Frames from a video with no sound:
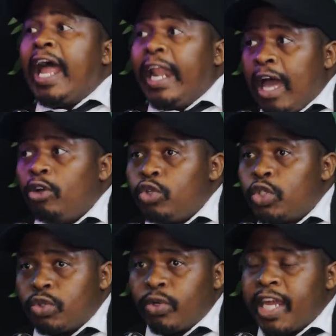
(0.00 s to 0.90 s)
allow
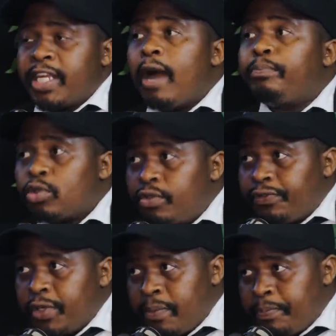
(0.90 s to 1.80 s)
you to get
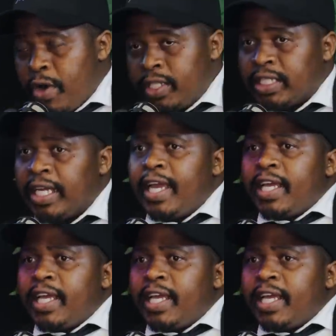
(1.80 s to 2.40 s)
approved for the bond,